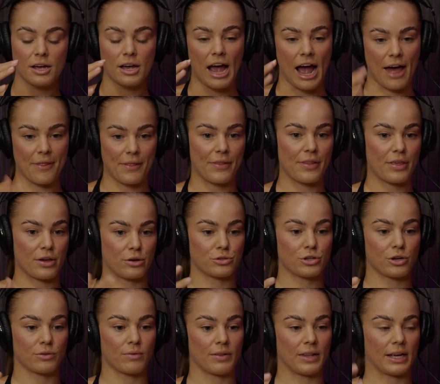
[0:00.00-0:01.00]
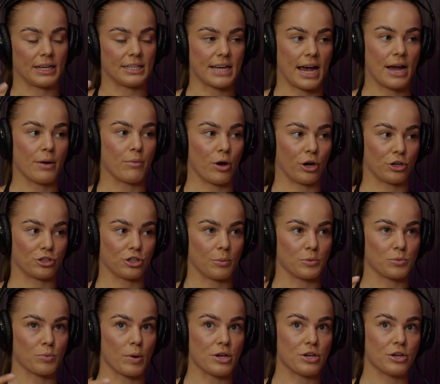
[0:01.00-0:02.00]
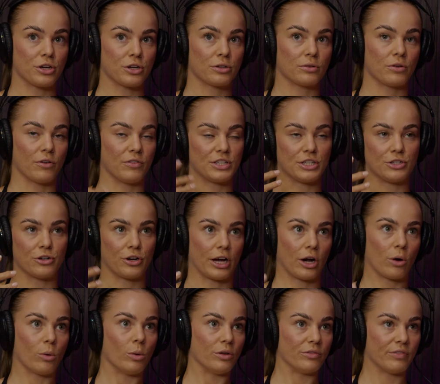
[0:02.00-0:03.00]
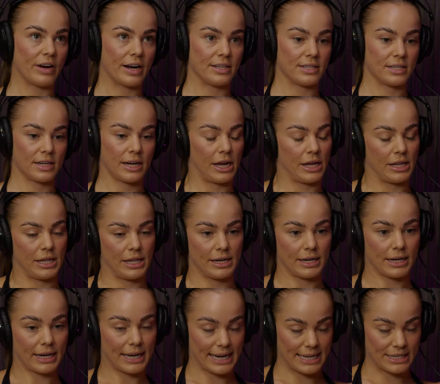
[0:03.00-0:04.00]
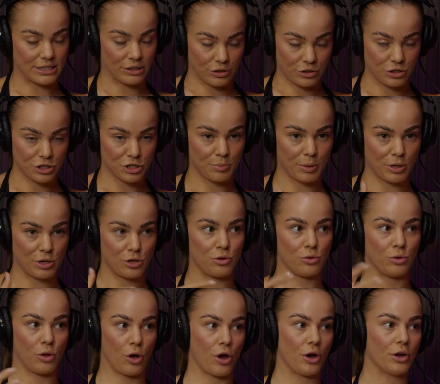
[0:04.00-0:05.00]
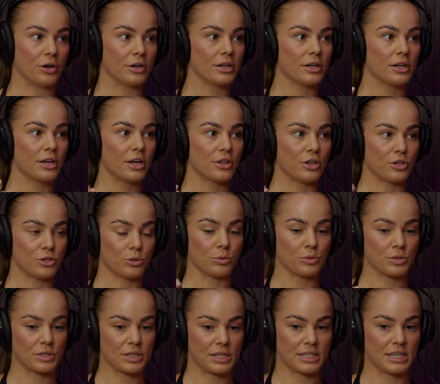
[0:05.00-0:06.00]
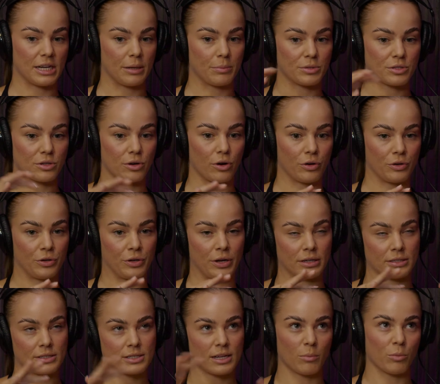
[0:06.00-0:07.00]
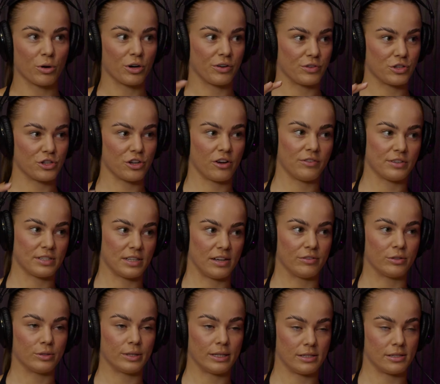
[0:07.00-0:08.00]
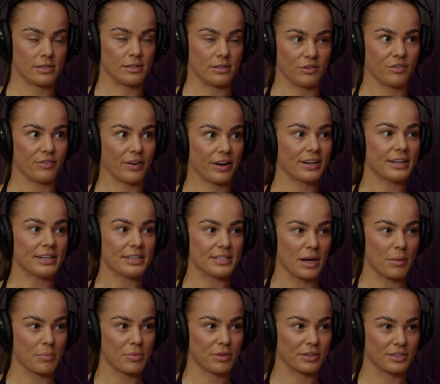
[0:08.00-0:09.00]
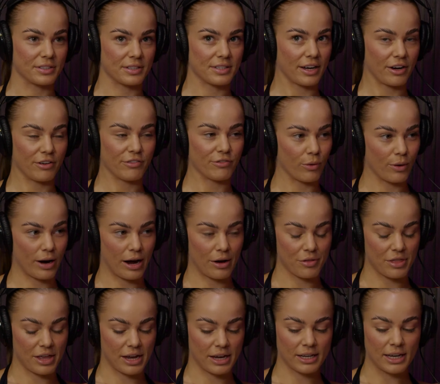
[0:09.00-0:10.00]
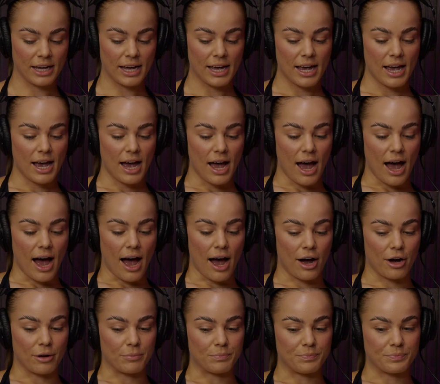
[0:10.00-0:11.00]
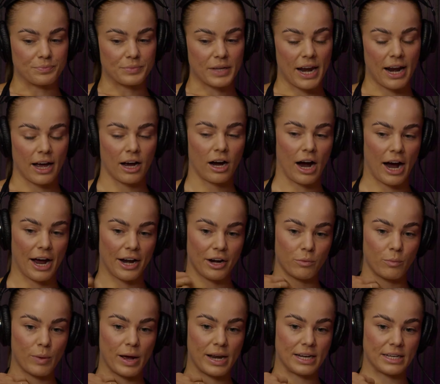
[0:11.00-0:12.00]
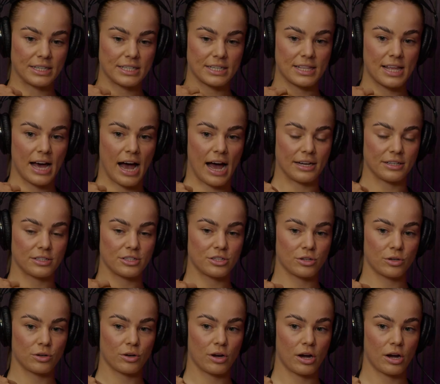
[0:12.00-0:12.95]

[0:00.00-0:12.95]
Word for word: and then they also run like day workshops where you obviously don't get qualified as a kinesiologist, but you learn the tools and the tips on somewhat of a surface level. It's still very in depth because it's like a four hour thing. Um, and I kind of went into that